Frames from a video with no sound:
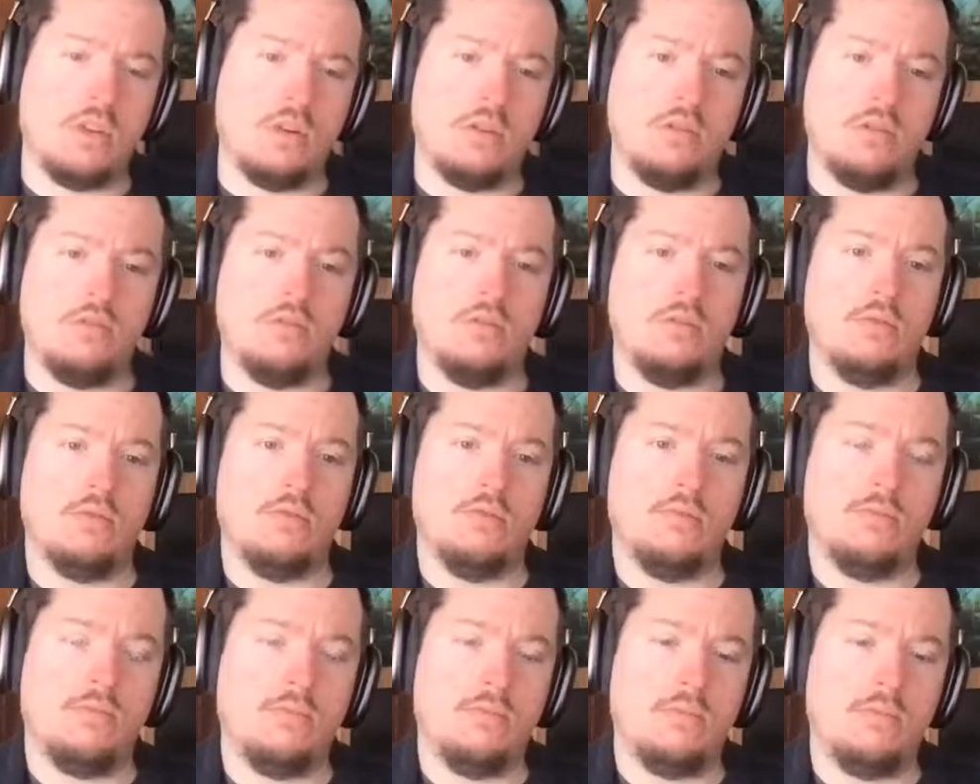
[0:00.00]
I don't
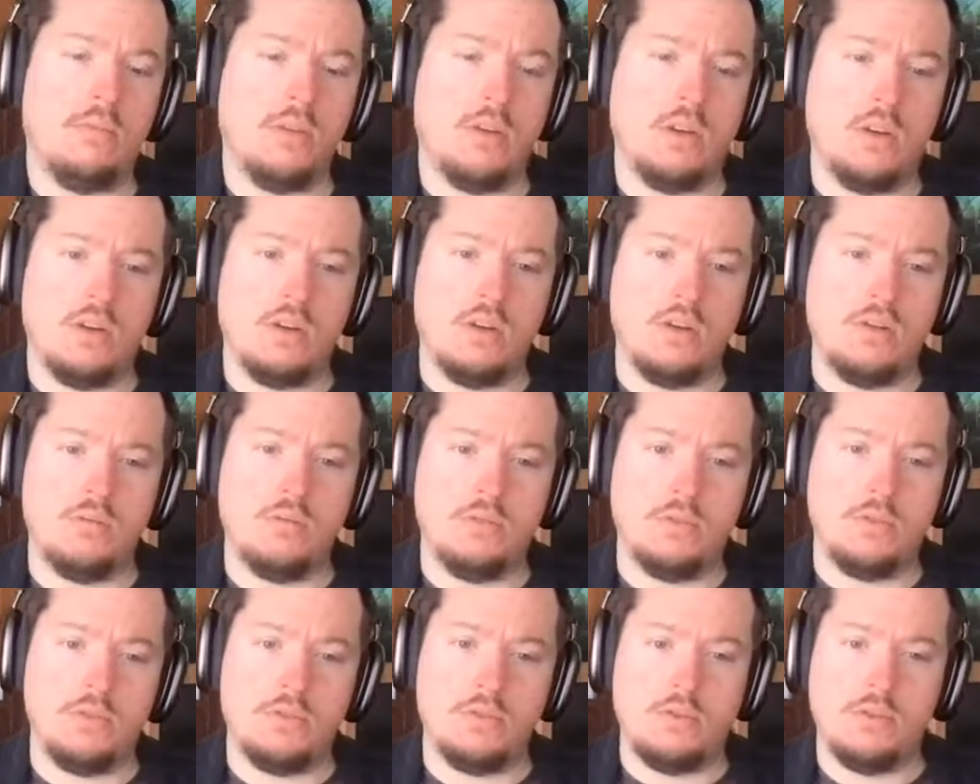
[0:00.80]
know
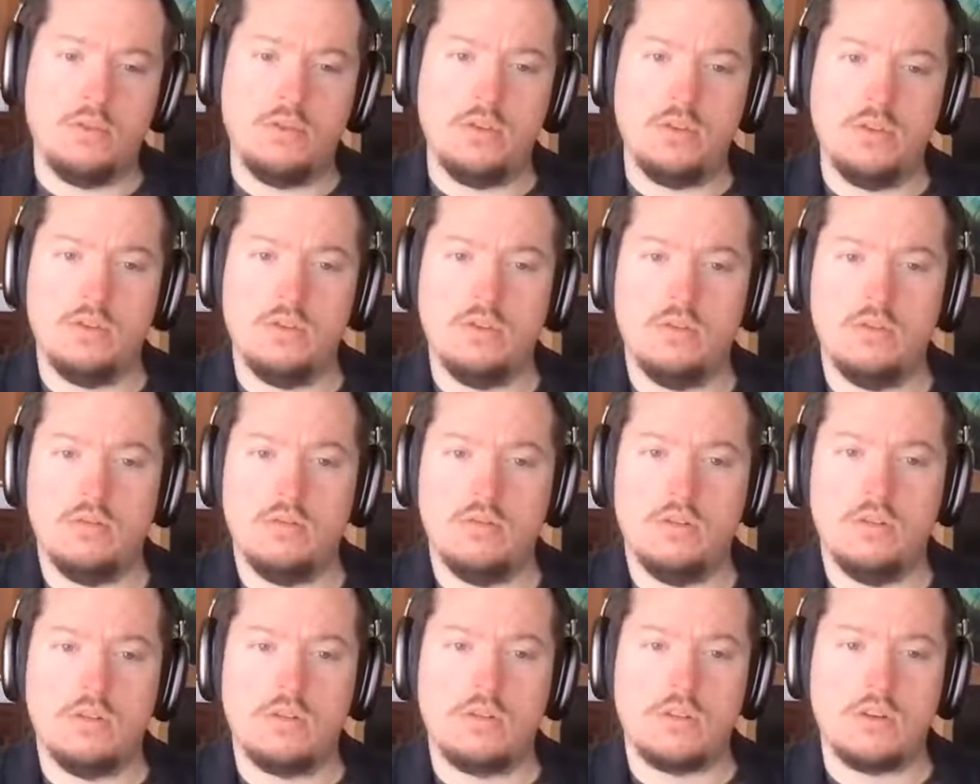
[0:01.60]
if Luke, you had
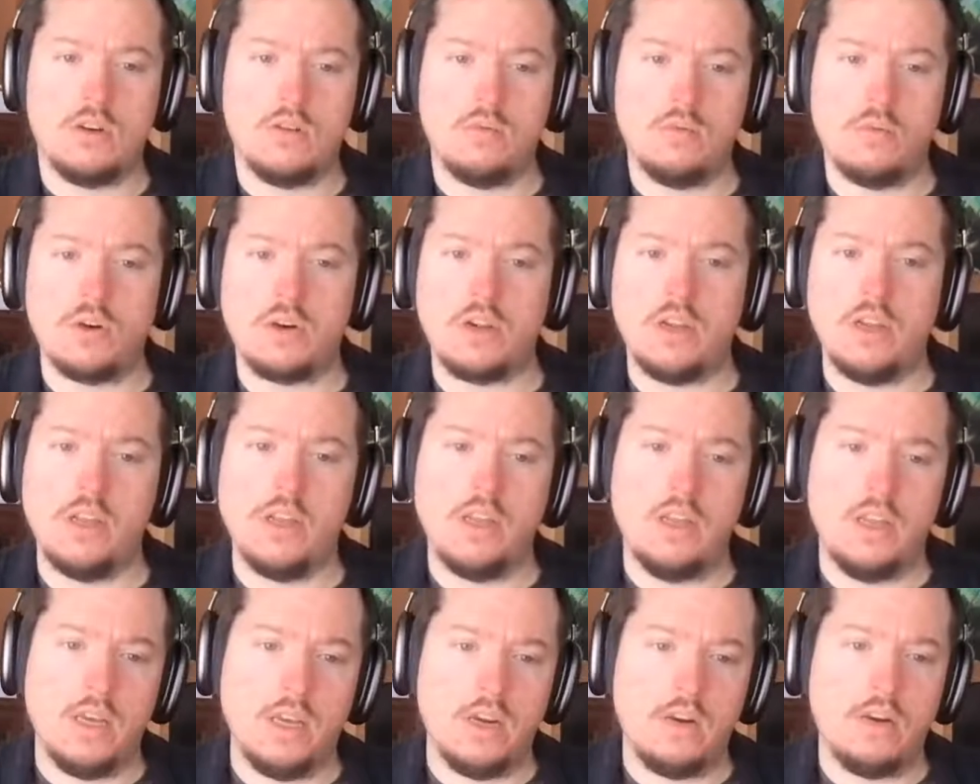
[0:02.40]
started working
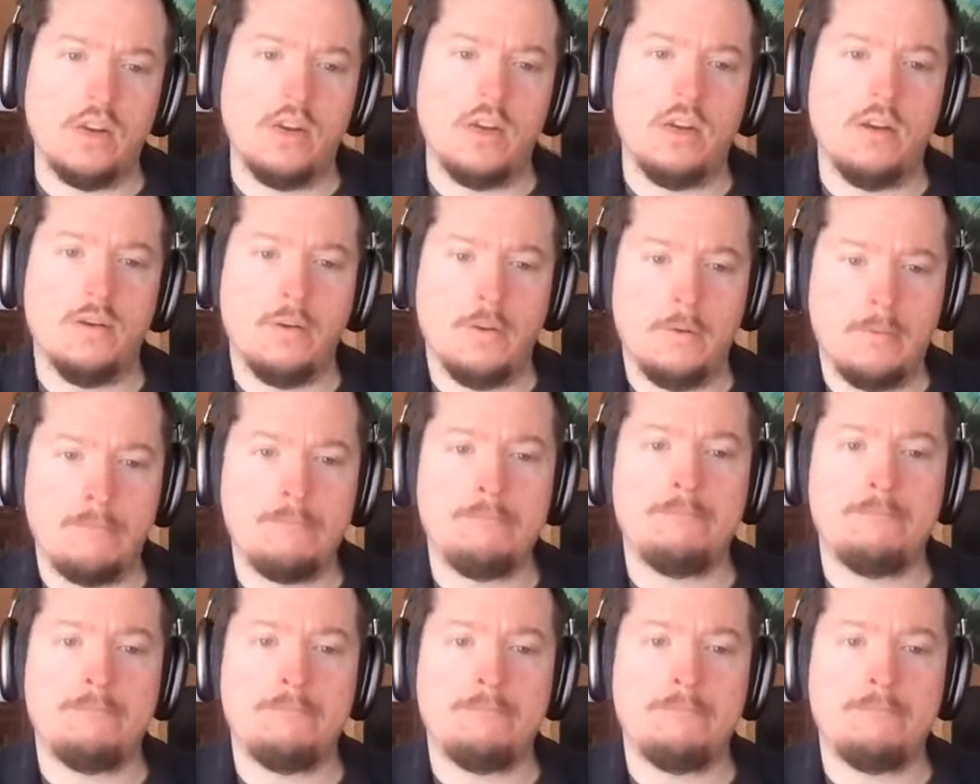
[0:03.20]
on that or not.